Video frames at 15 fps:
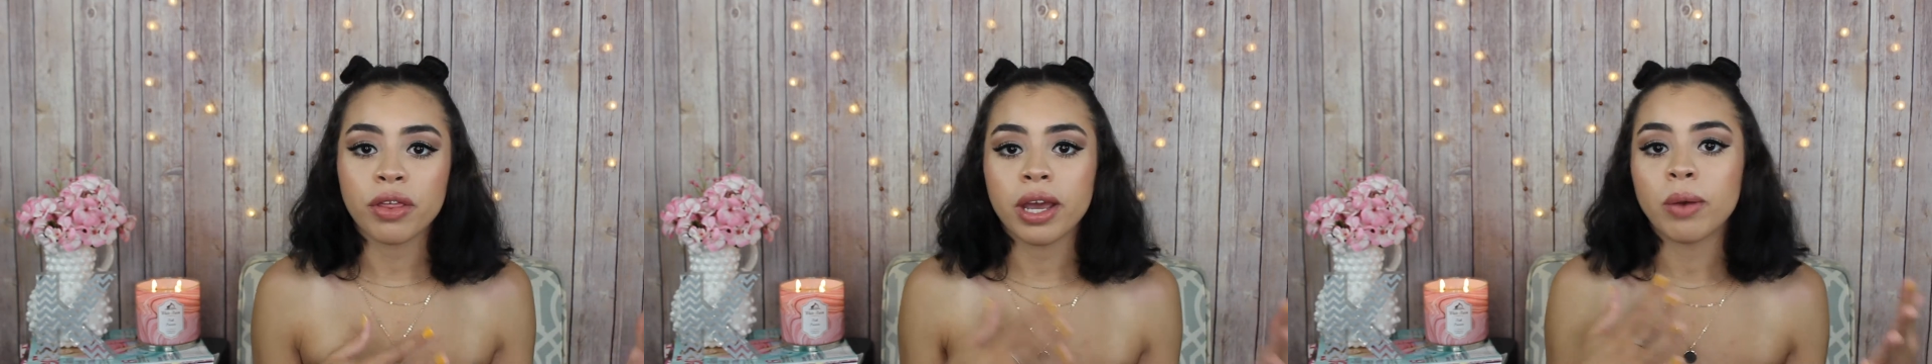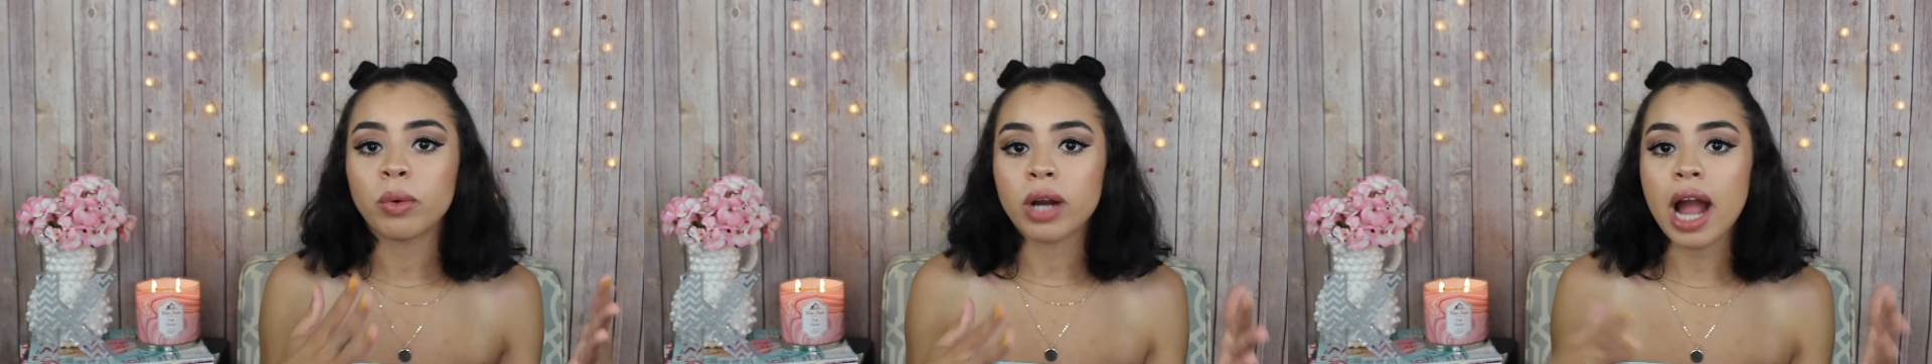
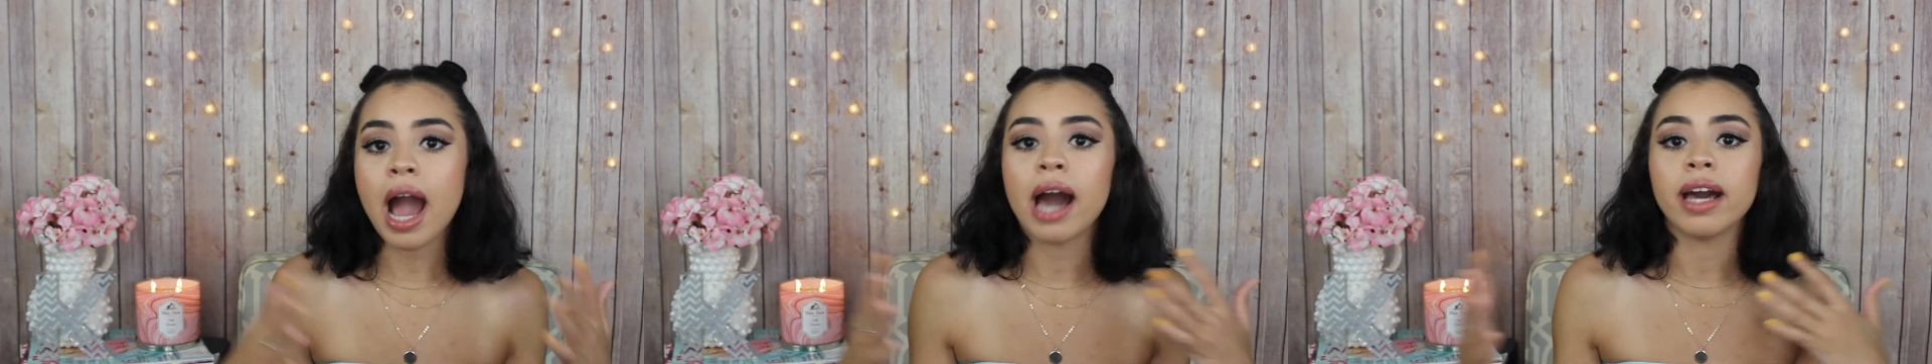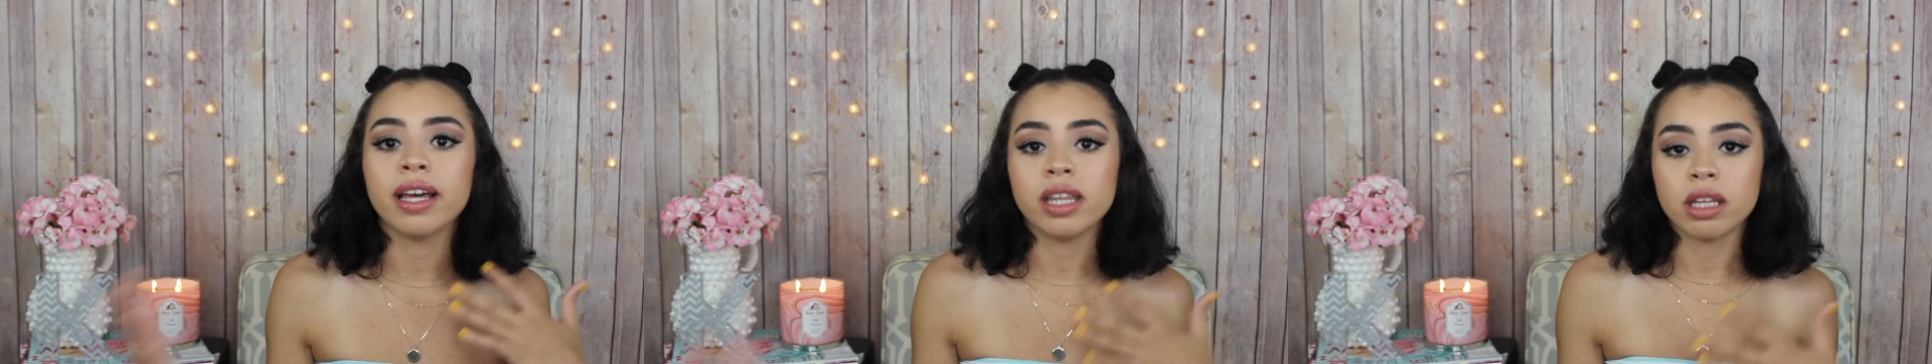they were
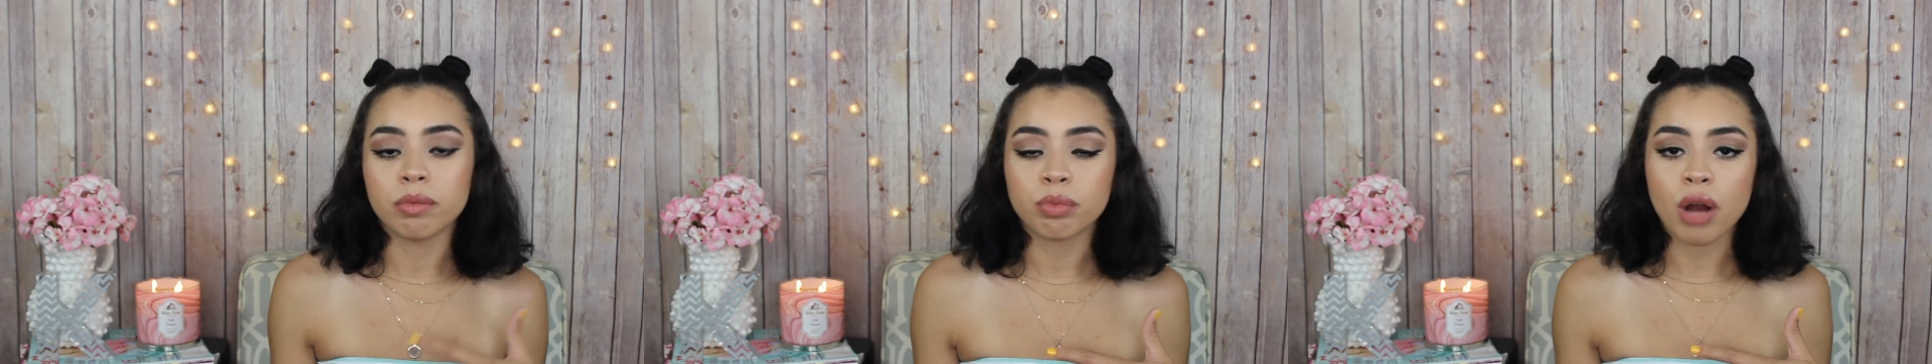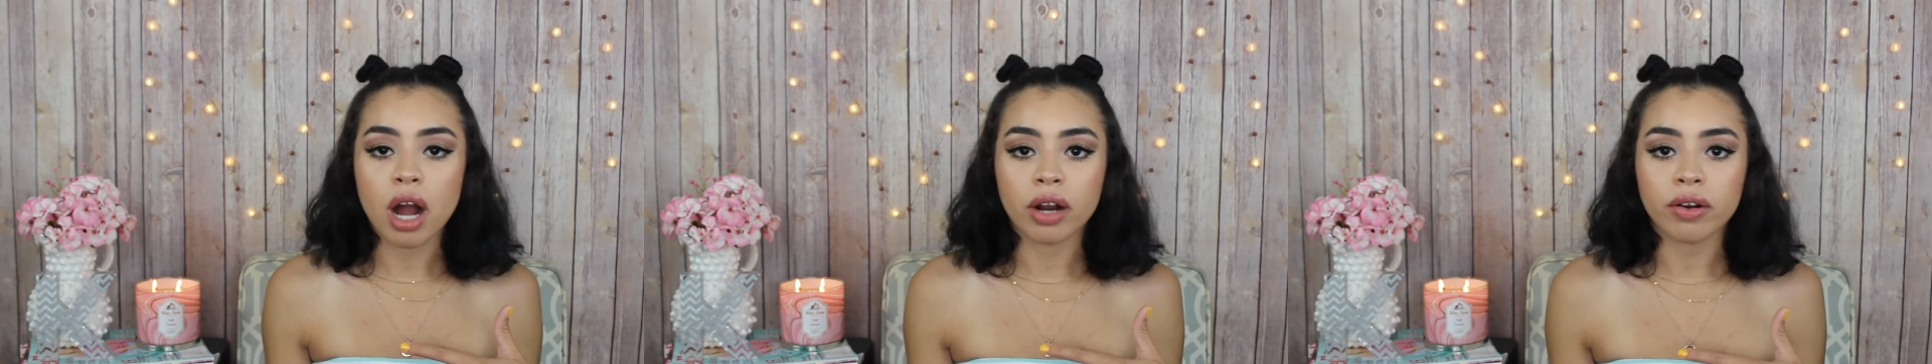at in the
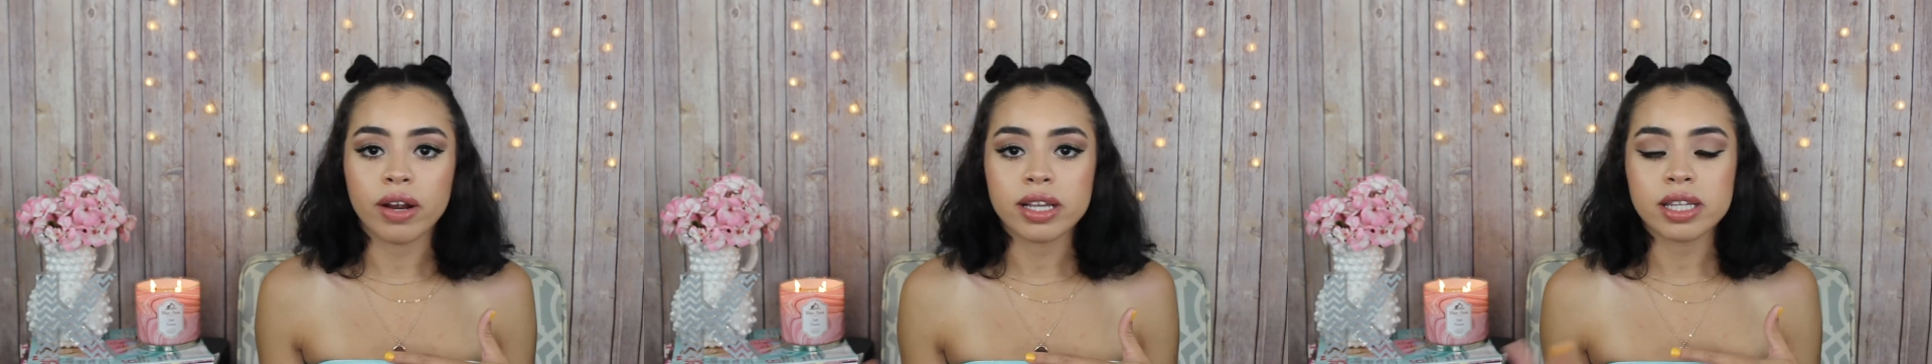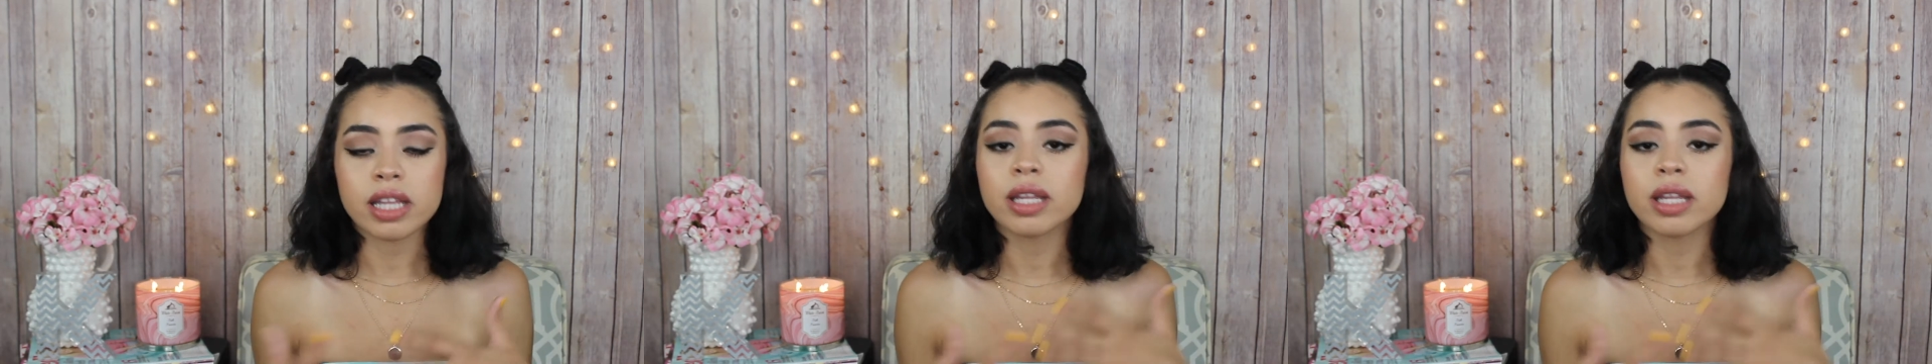progress.